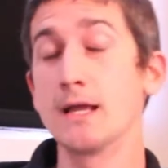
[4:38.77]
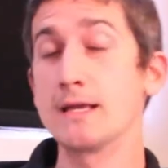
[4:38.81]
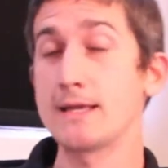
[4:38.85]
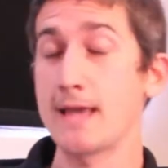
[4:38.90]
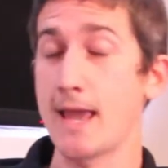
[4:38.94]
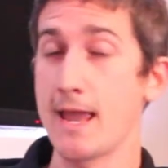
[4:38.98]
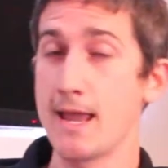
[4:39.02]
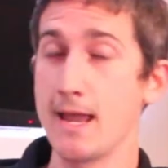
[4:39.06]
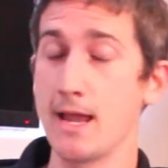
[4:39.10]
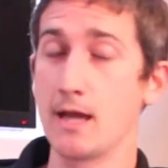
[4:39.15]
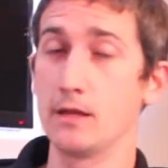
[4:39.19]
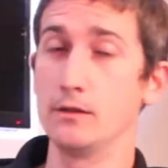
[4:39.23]

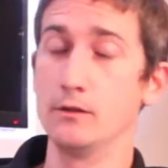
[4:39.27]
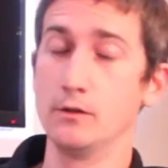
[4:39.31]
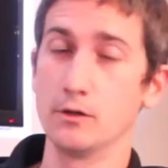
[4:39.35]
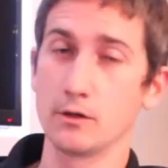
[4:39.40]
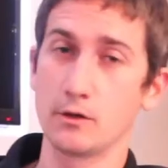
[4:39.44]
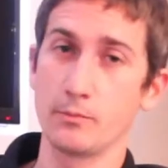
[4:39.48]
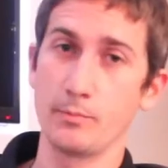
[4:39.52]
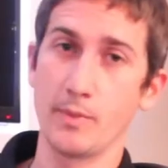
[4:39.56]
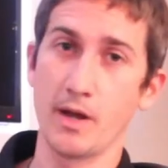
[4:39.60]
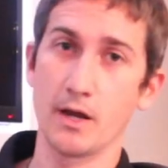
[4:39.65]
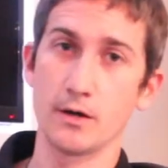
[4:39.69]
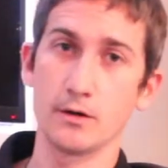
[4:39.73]
can
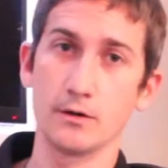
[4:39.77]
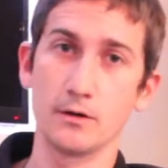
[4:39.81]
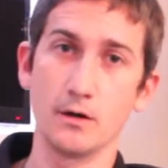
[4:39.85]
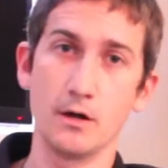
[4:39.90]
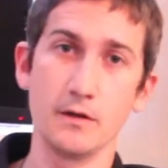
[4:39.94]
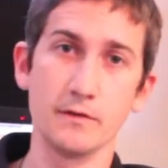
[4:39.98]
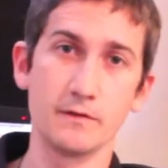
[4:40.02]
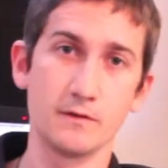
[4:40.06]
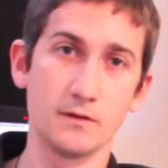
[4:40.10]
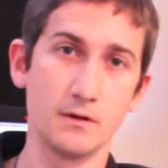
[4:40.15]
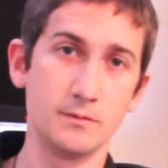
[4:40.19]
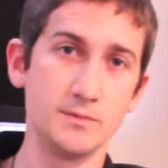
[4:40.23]
look better
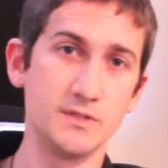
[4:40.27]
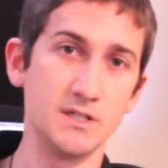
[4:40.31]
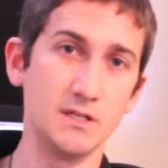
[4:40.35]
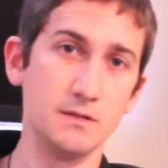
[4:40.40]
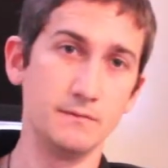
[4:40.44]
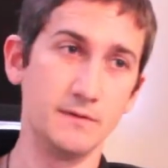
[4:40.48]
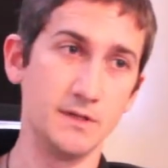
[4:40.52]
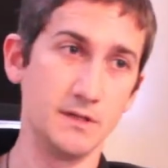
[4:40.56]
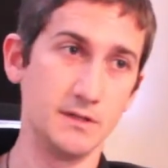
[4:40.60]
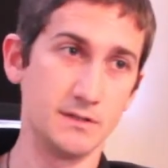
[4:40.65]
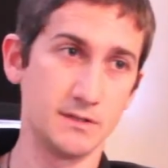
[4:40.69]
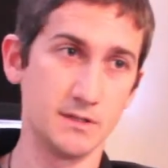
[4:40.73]
on some
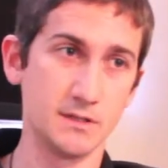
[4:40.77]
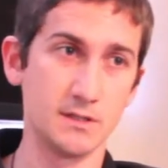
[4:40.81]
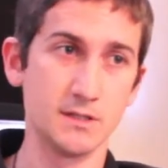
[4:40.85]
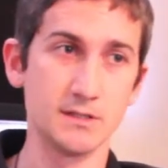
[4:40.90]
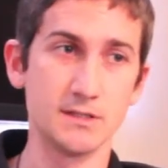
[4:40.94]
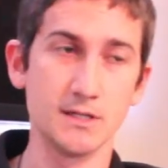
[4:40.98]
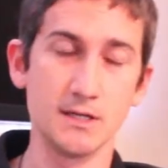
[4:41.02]
TVs than a